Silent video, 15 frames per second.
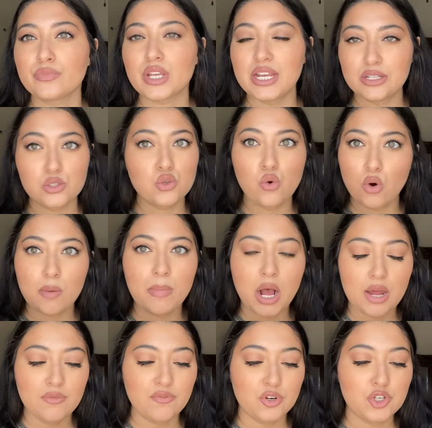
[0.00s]
it's
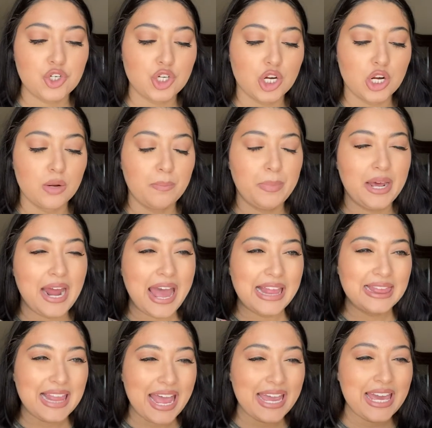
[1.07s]
gourmand for sure, but I
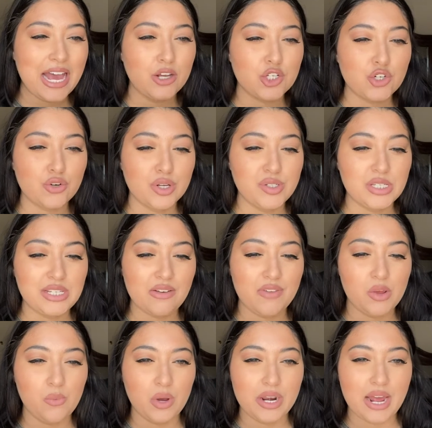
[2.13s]
like how Shirosa
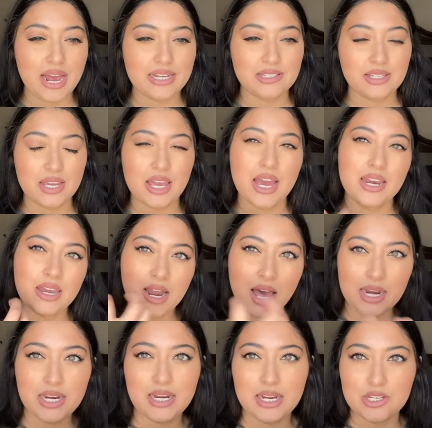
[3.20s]
seventy-one has like a
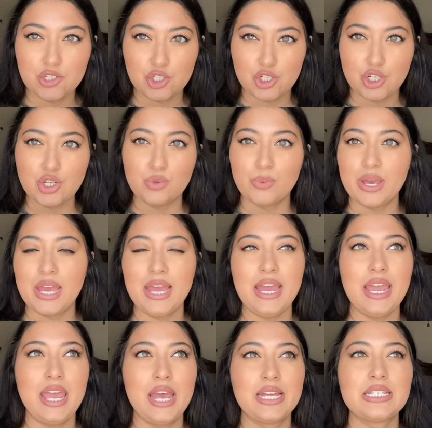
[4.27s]
nuttiness to it,
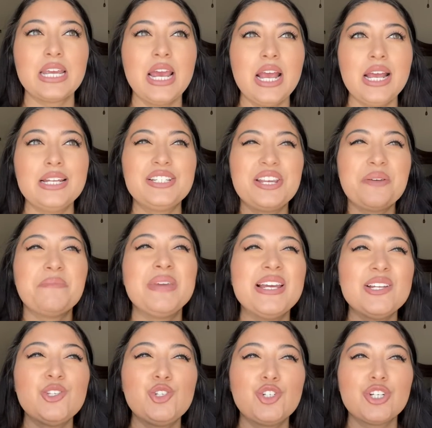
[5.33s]
and to me
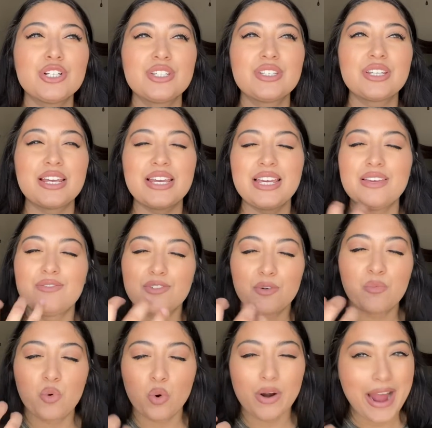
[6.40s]
it's just like even
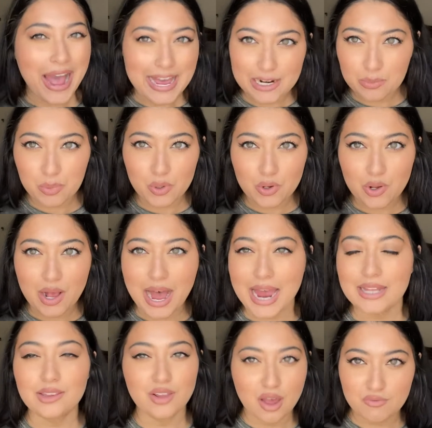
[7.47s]
more edible. I
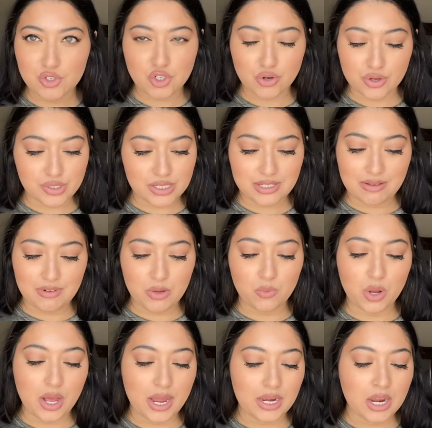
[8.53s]
love Shirosa
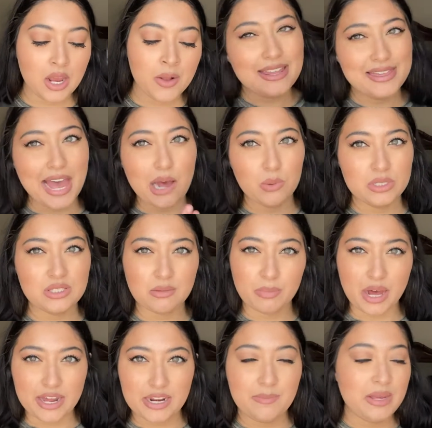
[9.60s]
seventy-one, and that one's a
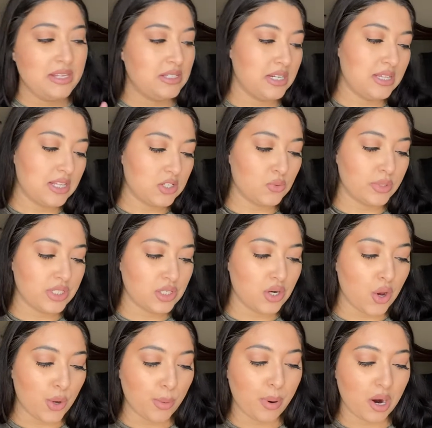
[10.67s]
body mist and this one's an
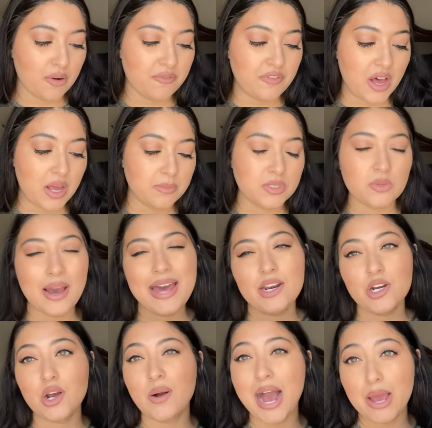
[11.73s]
eau de parfum. So I
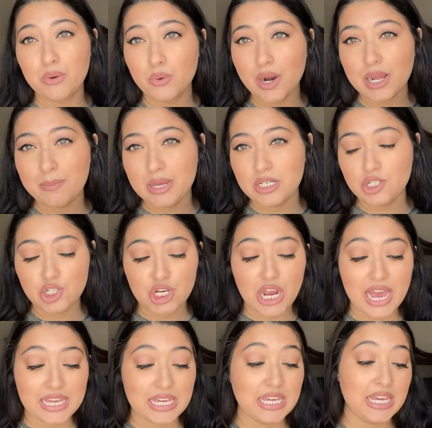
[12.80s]
don't know, I would recommend
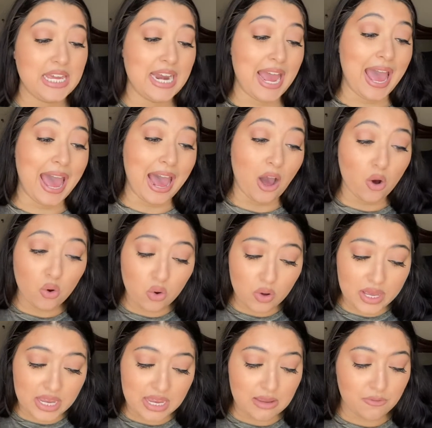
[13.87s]
checking it
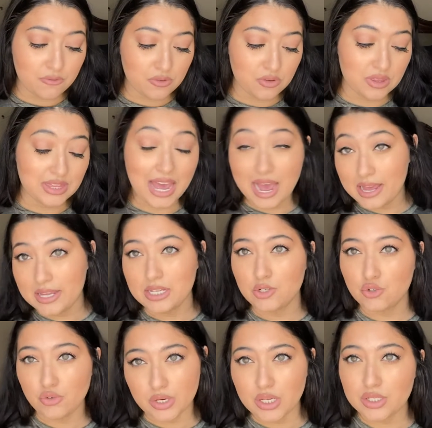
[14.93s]
out if that
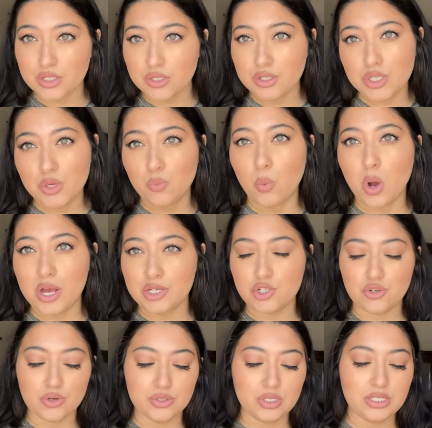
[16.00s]
intrigues you. You want
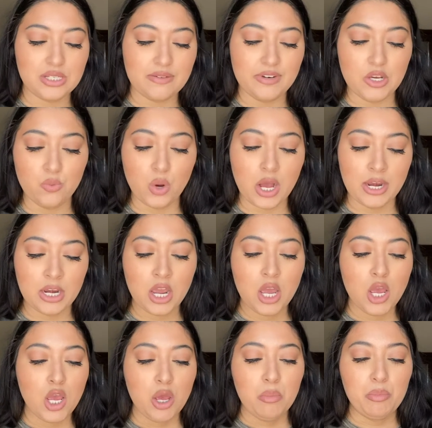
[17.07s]
Shirosa seventy-one
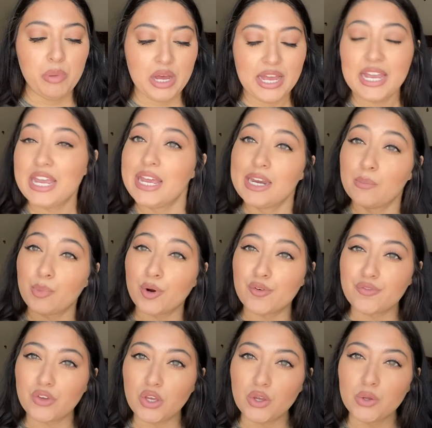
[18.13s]
but in a
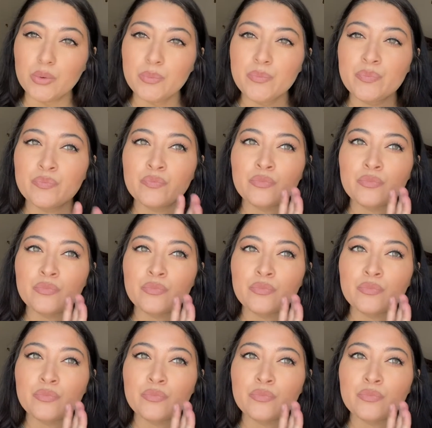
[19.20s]
perfume.